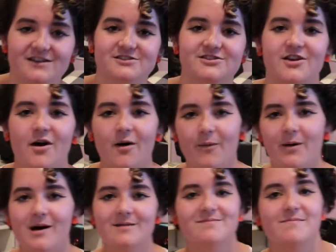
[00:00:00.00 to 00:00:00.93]
So
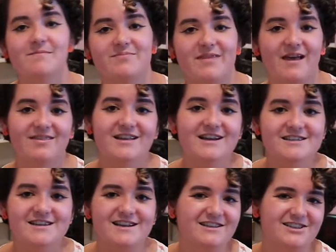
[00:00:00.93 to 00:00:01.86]
this
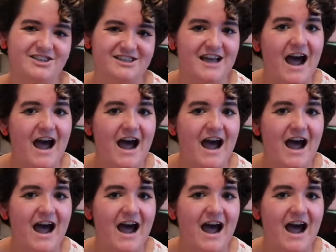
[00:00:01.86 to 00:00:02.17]
didn't just